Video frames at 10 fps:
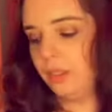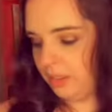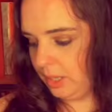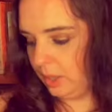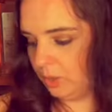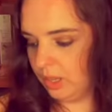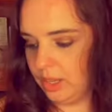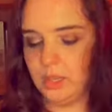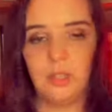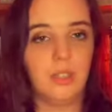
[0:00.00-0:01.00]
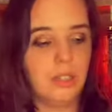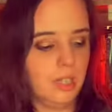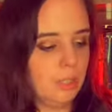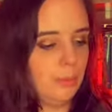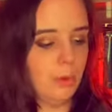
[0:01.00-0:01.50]
the other
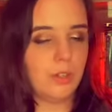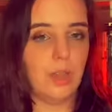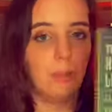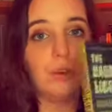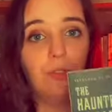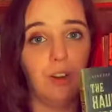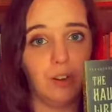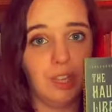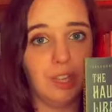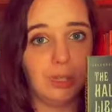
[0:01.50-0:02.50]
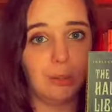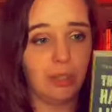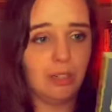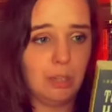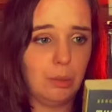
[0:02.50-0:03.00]
6 books. I'm going to reread this
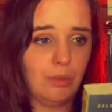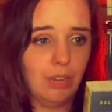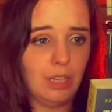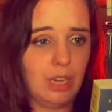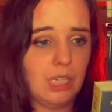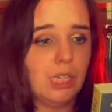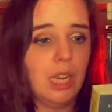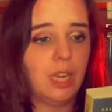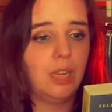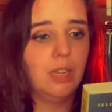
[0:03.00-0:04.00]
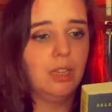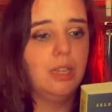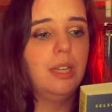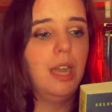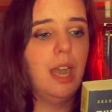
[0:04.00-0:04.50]
because this was fantastic.
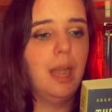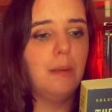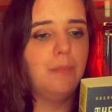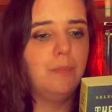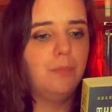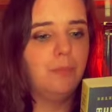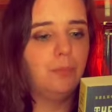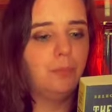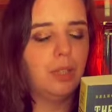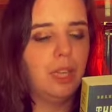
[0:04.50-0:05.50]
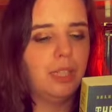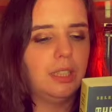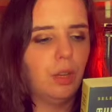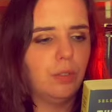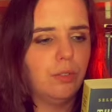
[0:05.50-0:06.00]
It's
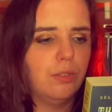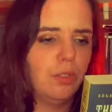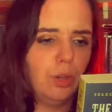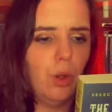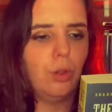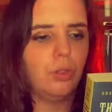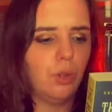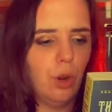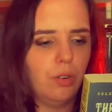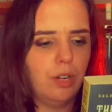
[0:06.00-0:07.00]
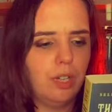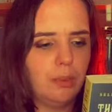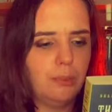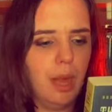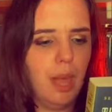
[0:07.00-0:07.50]
lots of short stories
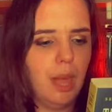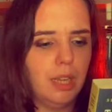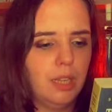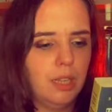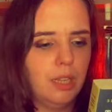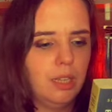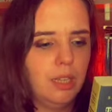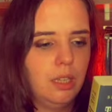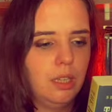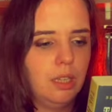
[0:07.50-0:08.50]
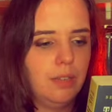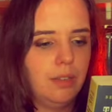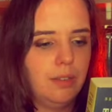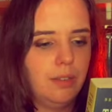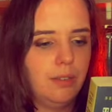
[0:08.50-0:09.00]
by
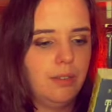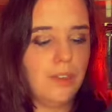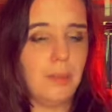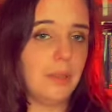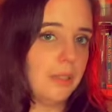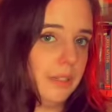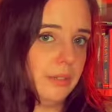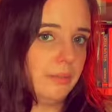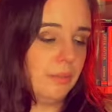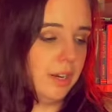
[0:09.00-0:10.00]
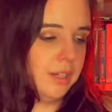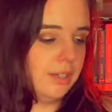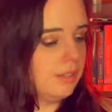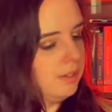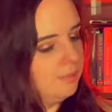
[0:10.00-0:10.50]
famous
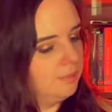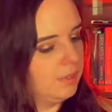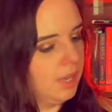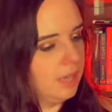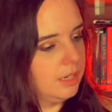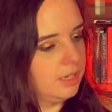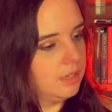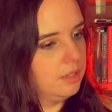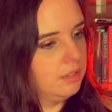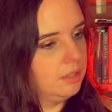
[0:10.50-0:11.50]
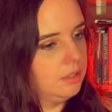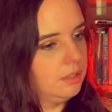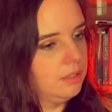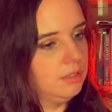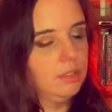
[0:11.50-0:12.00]
writers, and
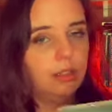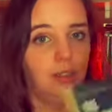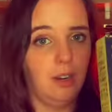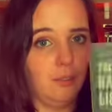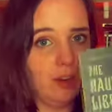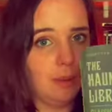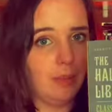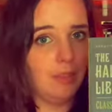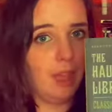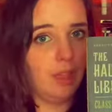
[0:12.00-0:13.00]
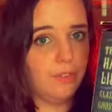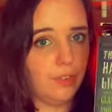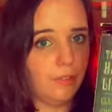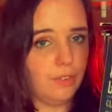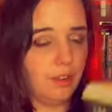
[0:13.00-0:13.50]
I recommend that if you haven't read